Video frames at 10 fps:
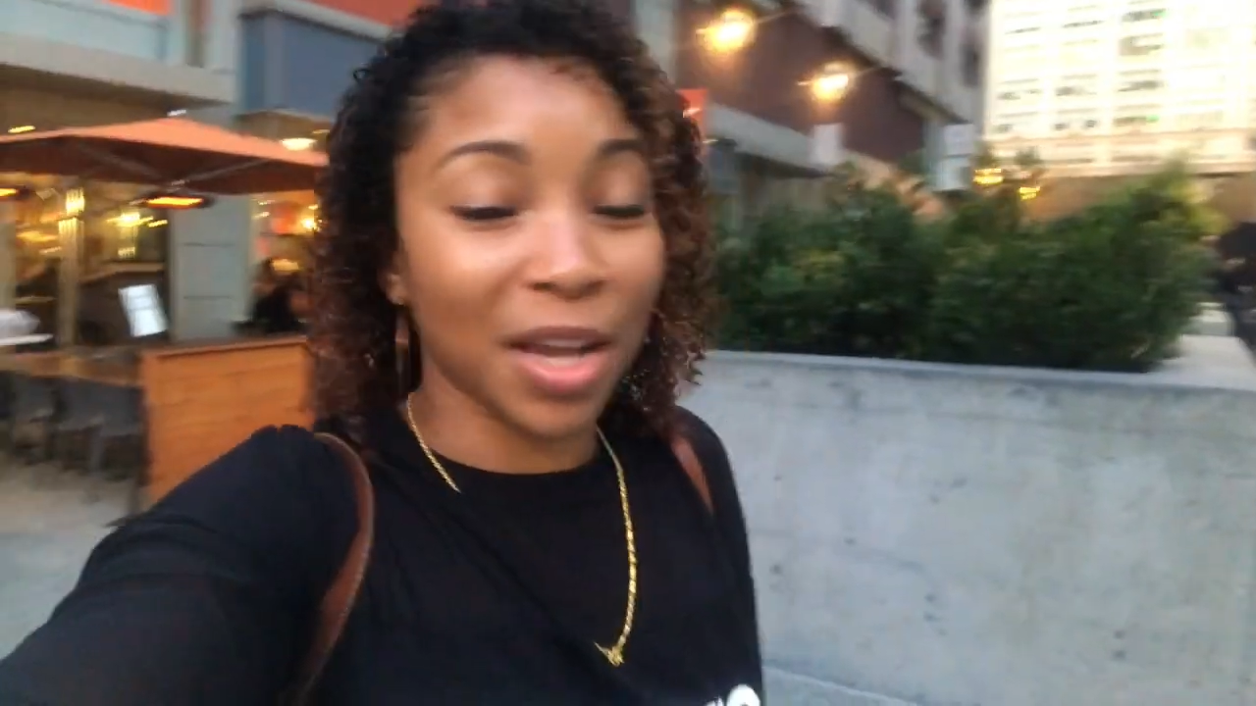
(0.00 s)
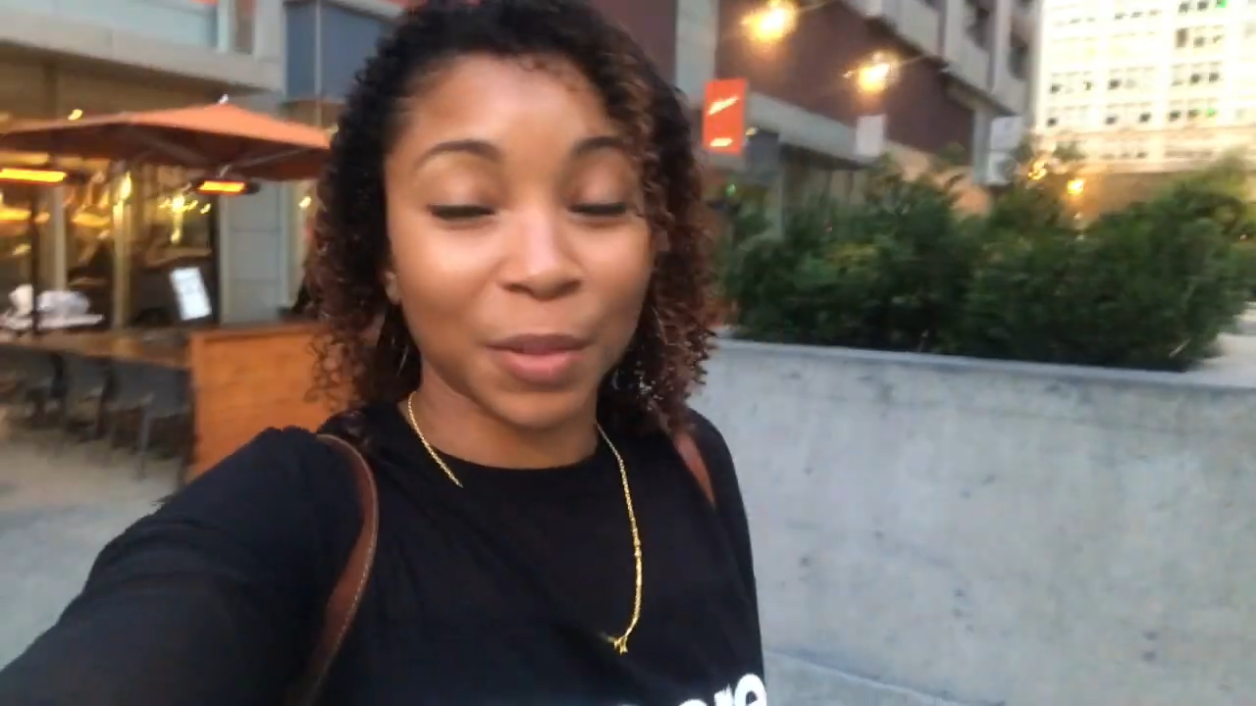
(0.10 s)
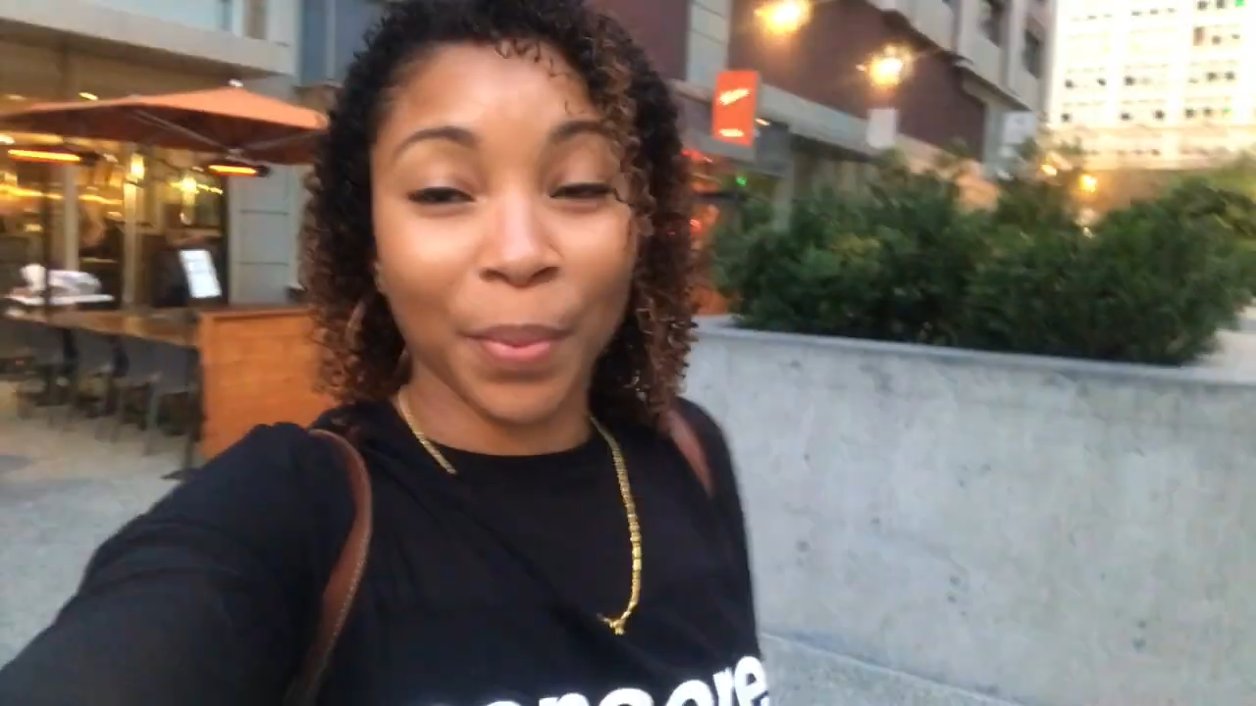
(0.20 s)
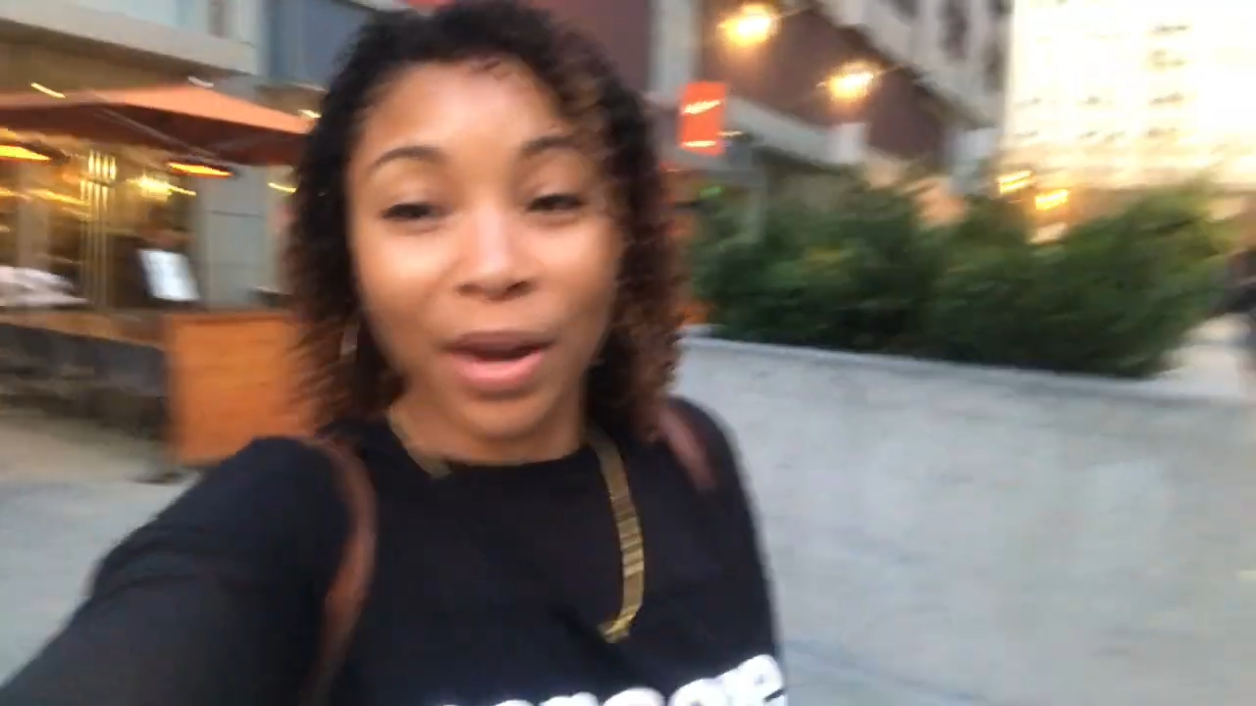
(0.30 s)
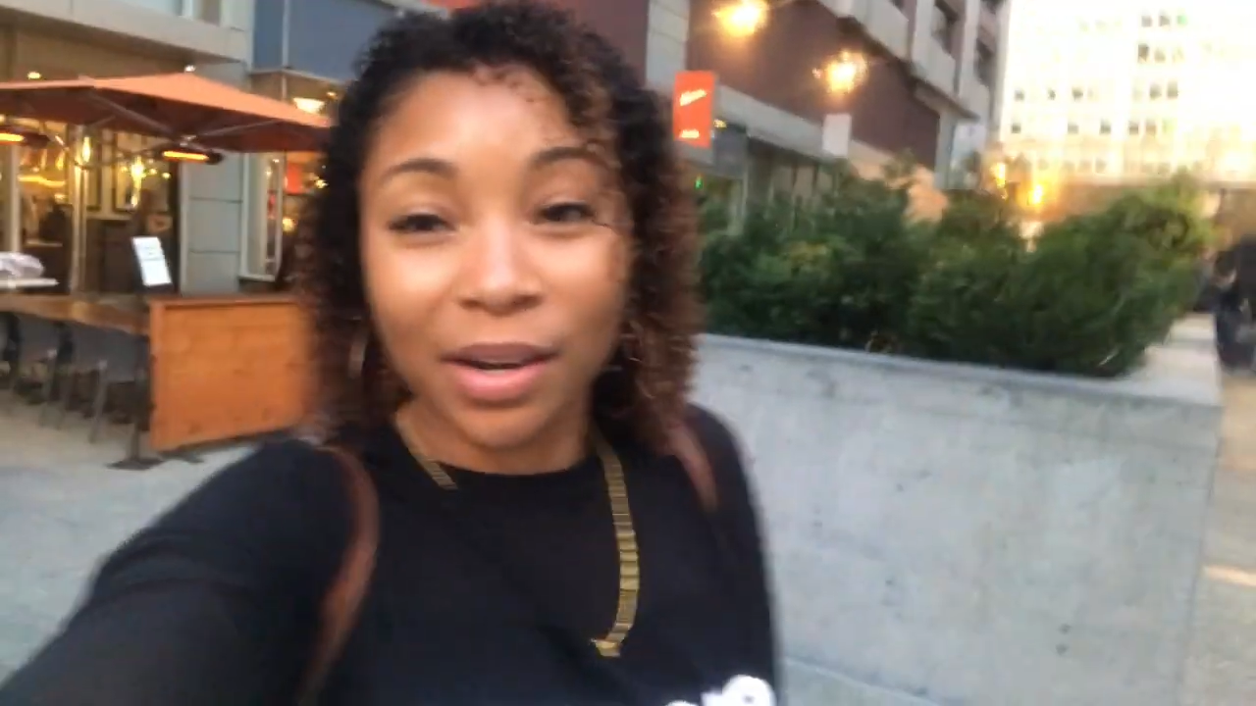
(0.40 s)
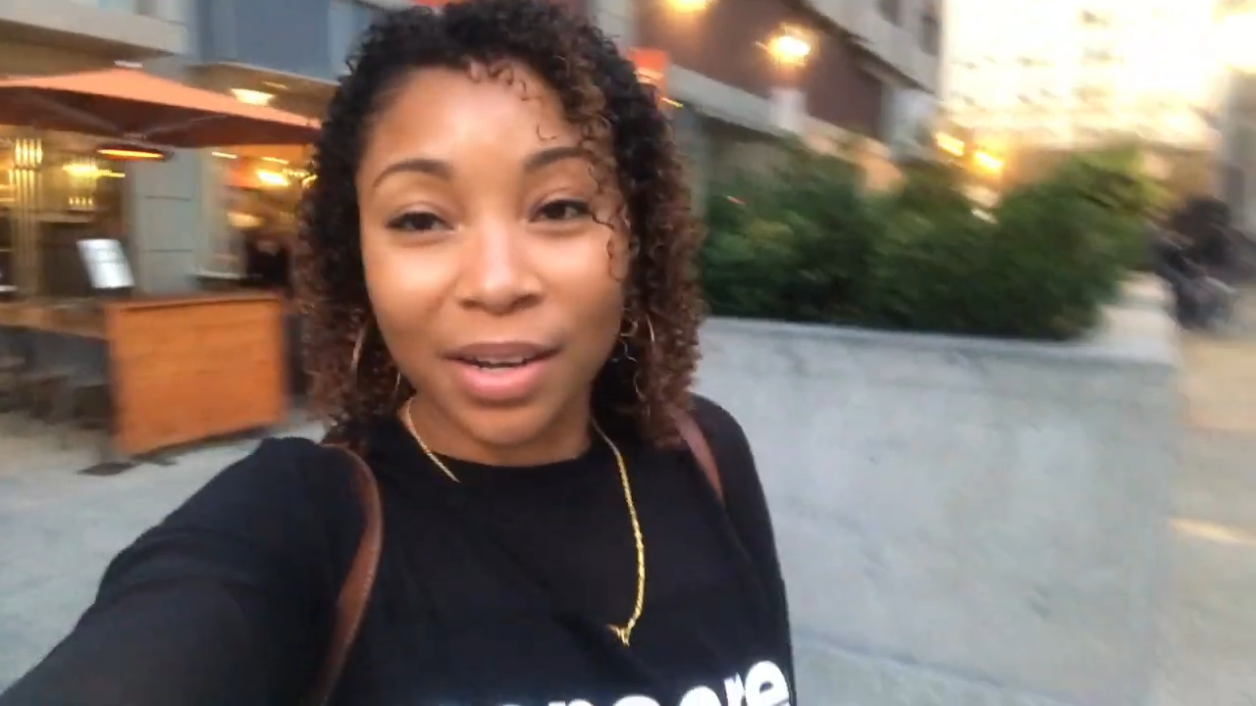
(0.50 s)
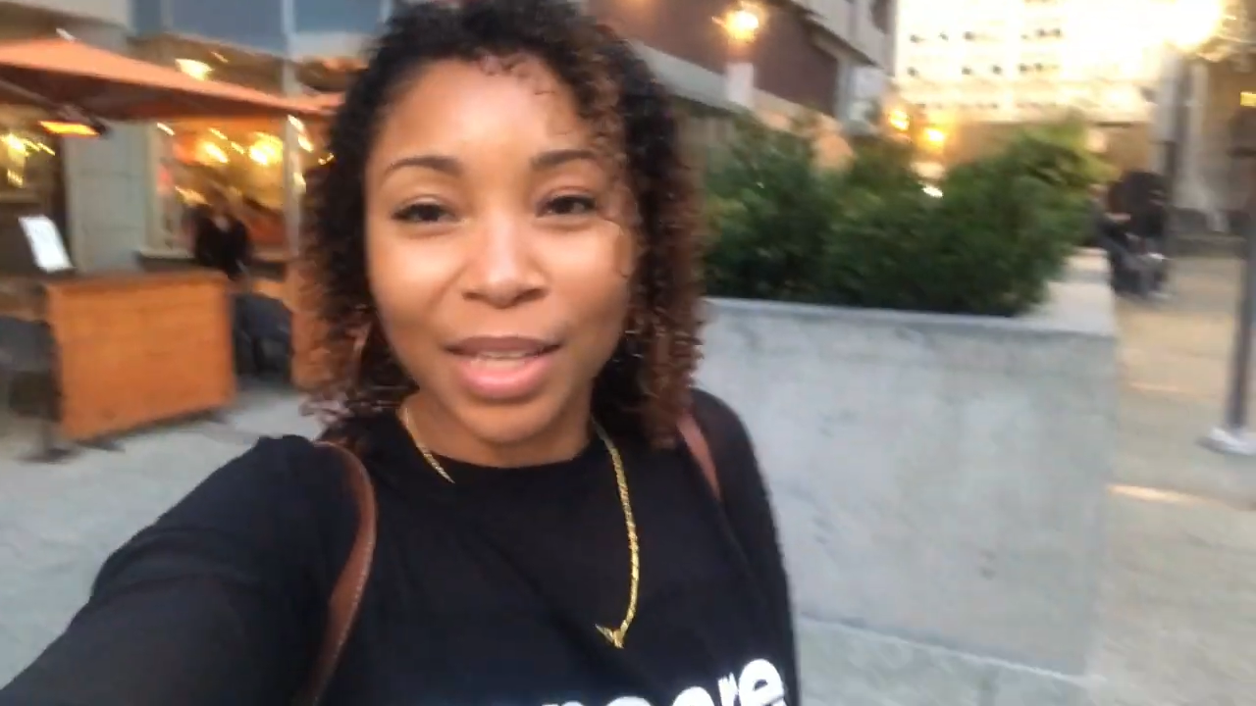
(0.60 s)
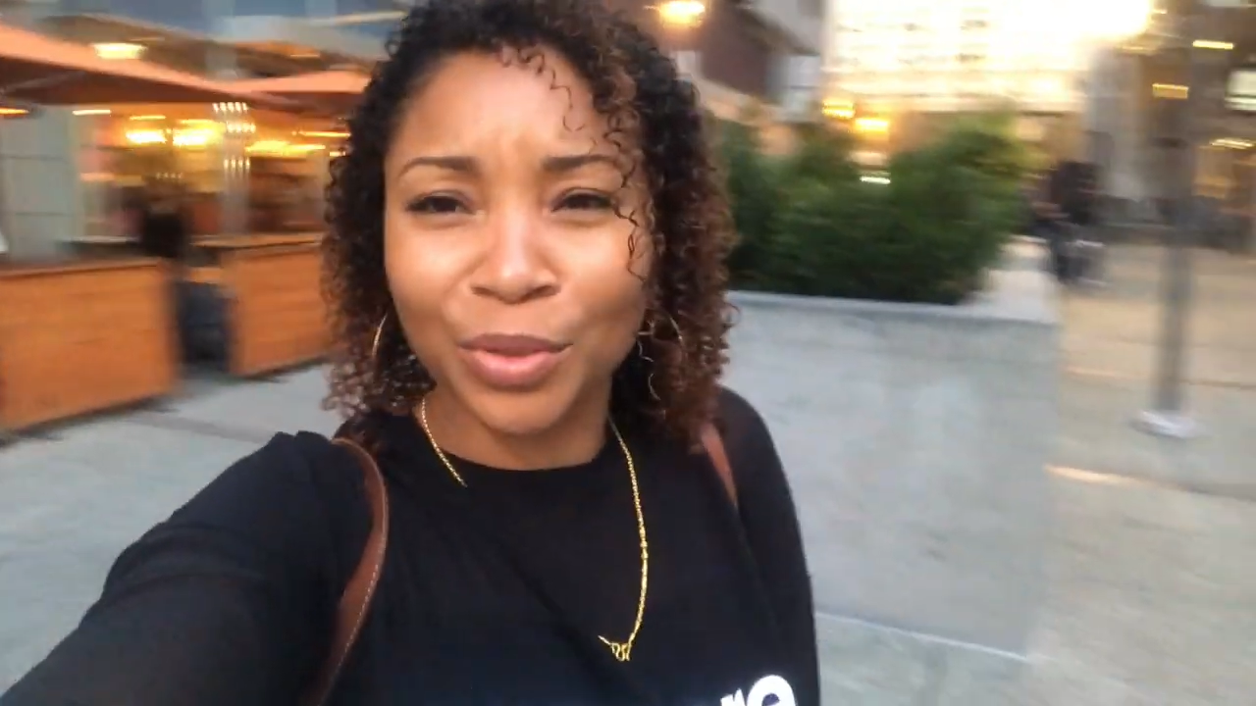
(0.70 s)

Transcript: transparent.